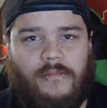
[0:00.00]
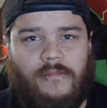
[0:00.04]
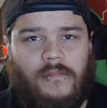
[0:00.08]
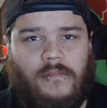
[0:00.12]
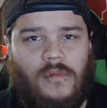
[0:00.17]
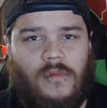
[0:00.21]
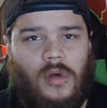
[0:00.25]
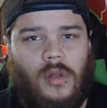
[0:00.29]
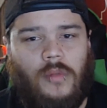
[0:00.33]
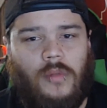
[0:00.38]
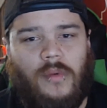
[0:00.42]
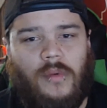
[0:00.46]

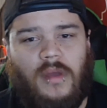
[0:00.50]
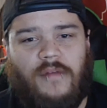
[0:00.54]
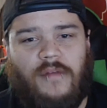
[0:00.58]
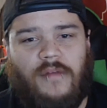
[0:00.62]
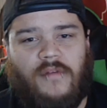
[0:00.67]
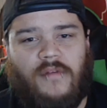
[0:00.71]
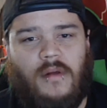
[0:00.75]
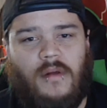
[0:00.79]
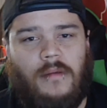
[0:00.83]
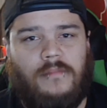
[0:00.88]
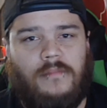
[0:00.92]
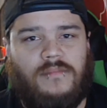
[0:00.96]
all the way
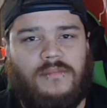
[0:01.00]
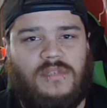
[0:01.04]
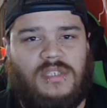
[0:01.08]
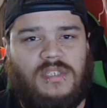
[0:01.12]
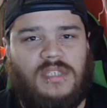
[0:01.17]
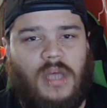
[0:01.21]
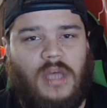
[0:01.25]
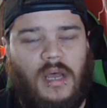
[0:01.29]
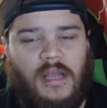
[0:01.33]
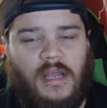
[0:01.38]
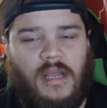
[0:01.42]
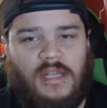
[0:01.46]
from
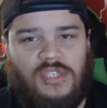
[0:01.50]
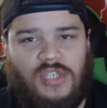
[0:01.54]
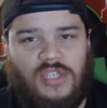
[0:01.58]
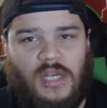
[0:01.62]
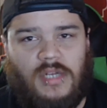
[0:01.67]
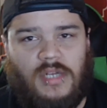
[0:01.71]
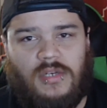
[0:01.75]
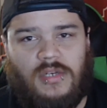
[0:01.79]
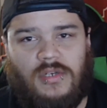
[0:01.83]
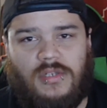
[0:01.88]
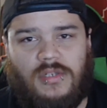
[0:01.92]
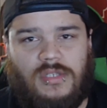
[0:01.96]
stock
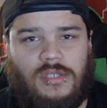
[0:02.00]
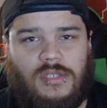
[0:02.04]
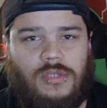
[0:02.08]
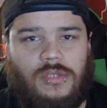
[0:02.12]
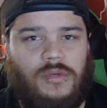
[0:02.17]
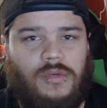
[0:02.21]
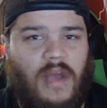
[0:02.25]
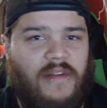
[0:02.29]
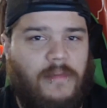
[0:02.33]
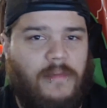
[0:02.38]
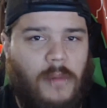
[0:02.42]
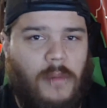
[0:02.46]
injectors to
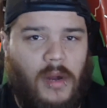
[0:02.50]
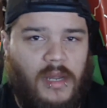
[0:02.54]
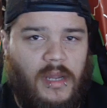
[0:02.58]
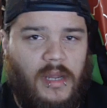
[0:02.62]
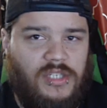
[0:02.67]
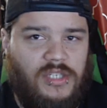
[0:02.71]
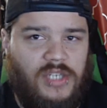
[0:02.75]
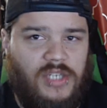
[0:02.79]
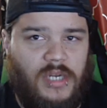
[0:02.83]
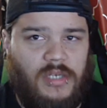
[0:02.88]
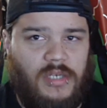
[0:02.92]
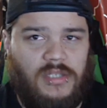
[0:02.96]
aftermarket
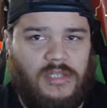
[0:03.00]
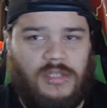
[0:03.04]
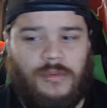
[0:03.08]
injectors.